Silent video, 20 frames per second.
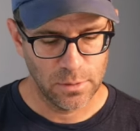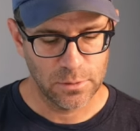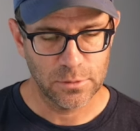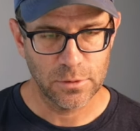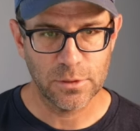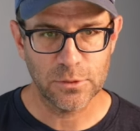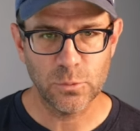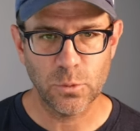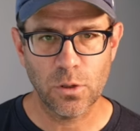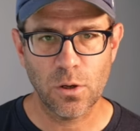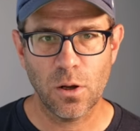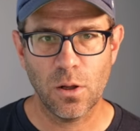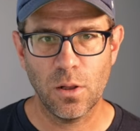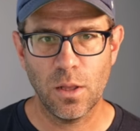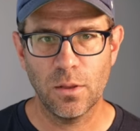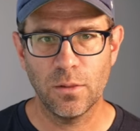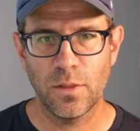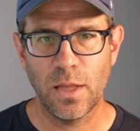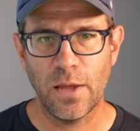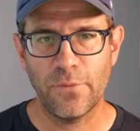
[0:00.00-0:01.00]
So this we'll call
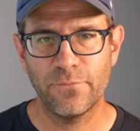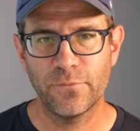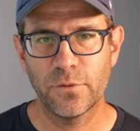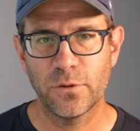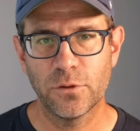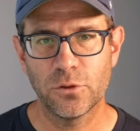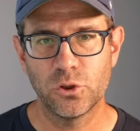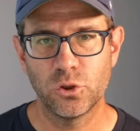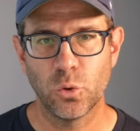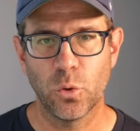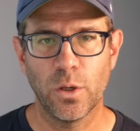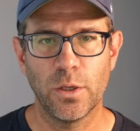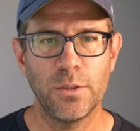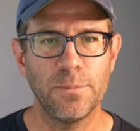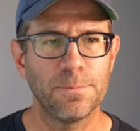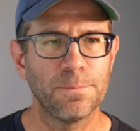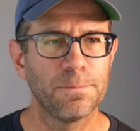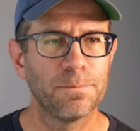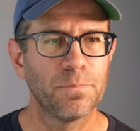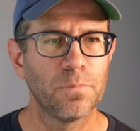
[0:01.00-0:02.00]
a left join.